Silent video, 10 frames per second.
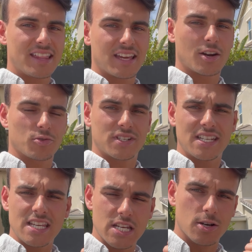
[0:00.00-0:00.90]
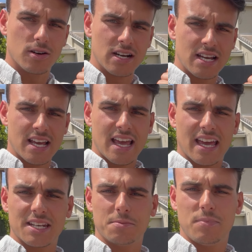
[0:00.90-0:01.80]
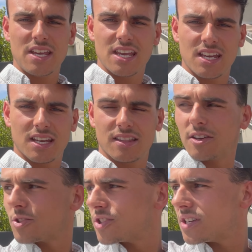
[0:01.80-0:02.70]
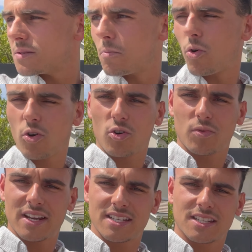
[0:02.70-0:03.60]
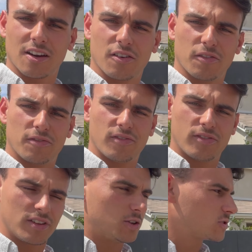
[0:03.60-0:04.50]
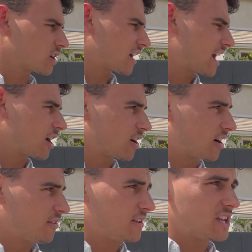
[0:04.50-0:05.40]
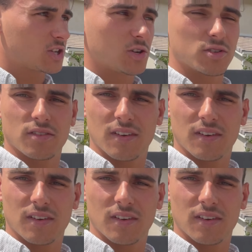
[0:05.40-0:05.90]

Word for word: they don't see you, and B, there's just more risk of user error, of issues, of